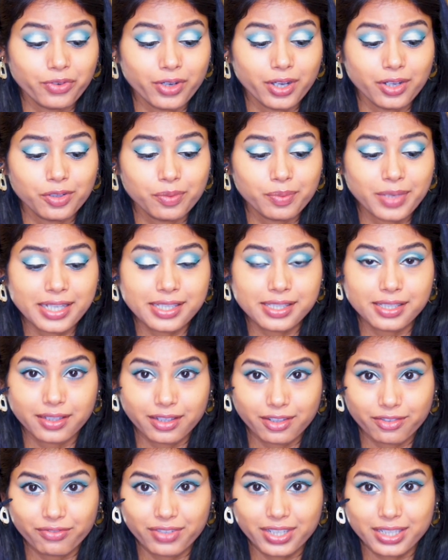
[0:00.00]

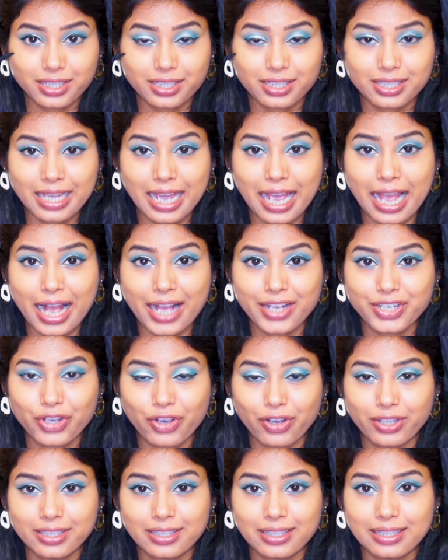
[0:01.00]
volumizing effect it
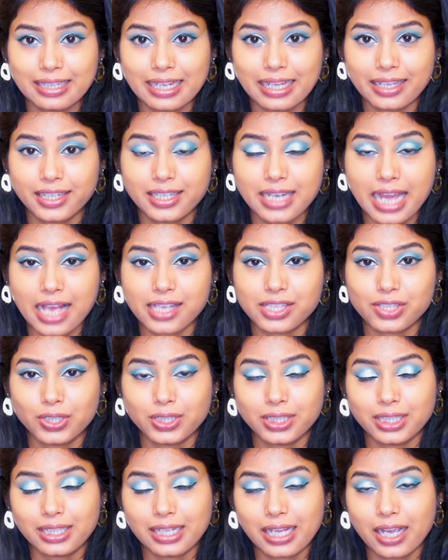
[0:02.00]
has
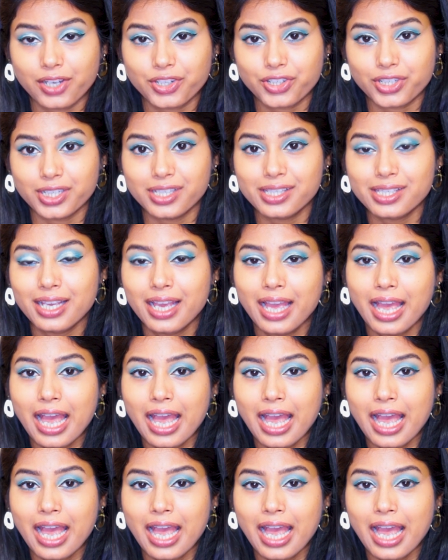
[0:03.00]
on the lashes,